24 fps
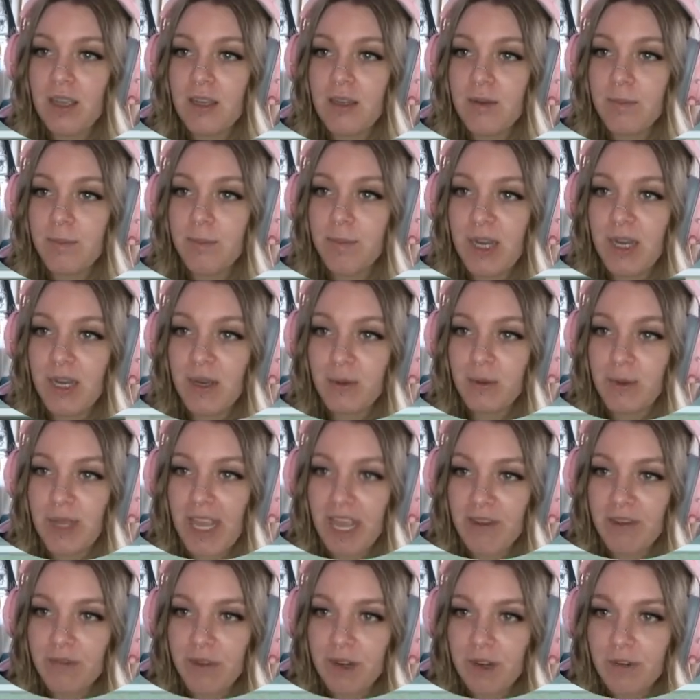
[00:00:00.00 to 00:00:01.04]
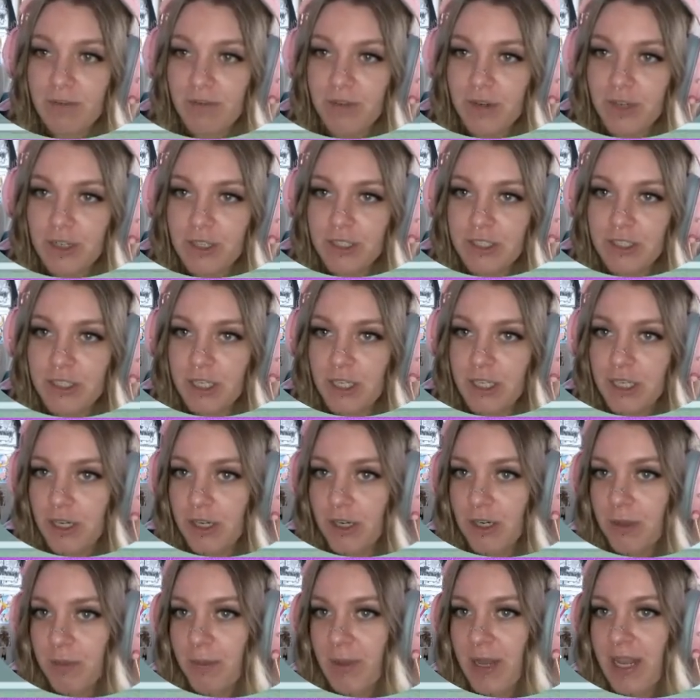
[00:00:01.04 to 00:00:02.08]
But we have our first
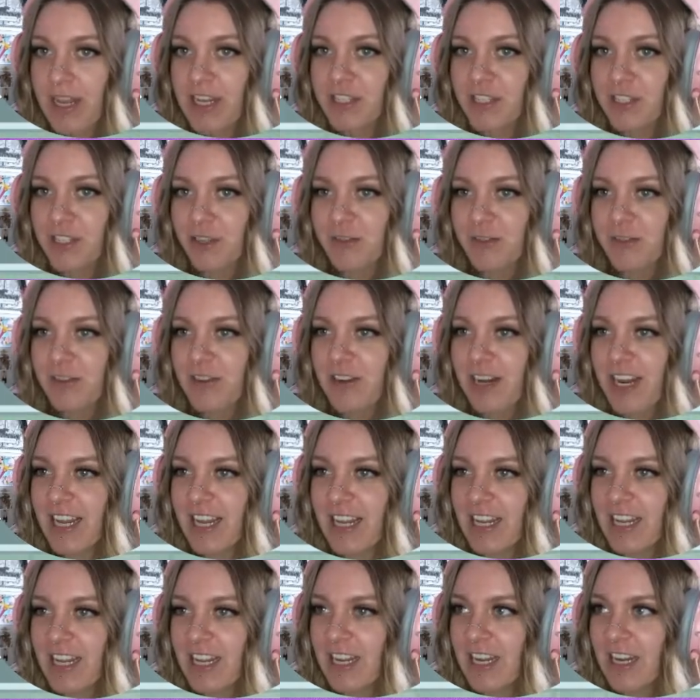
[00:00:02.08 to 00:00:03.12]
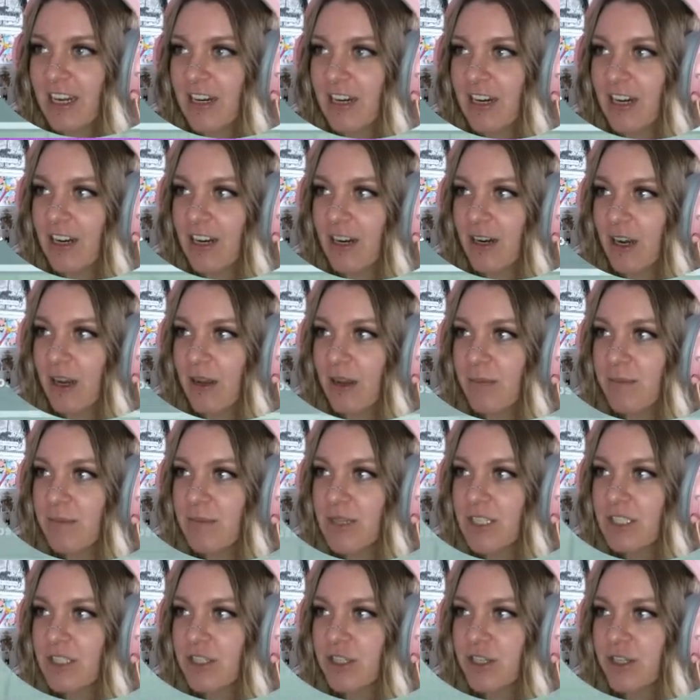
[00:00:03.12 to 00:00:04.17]
cured patient right here,
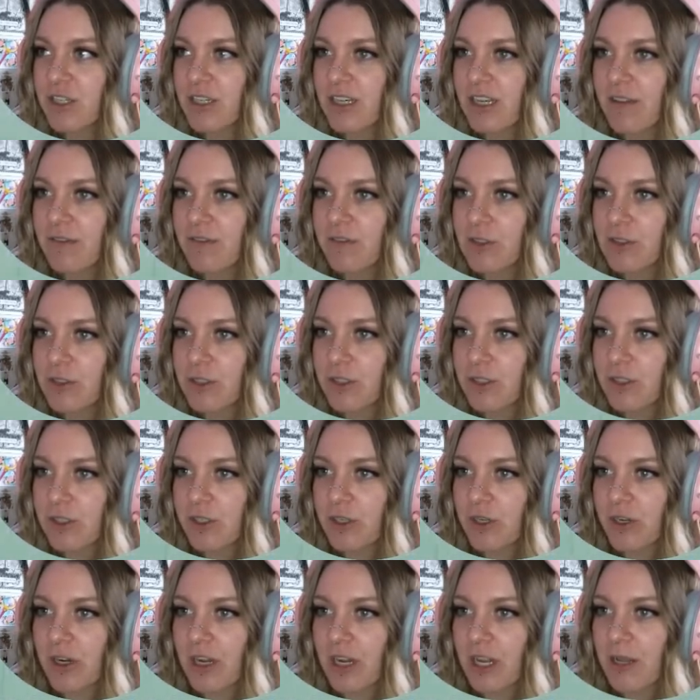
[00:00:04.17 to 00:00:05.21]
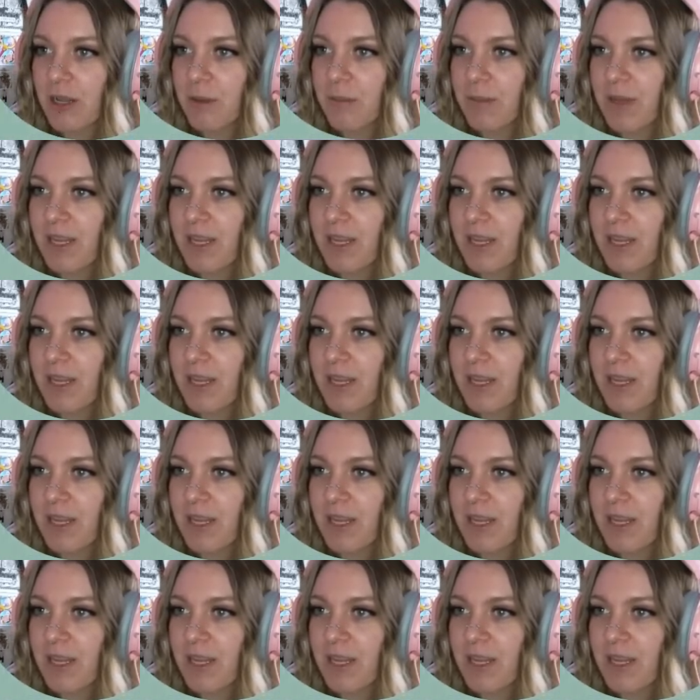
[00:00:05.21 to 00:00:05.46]
Mr. Neville Scream.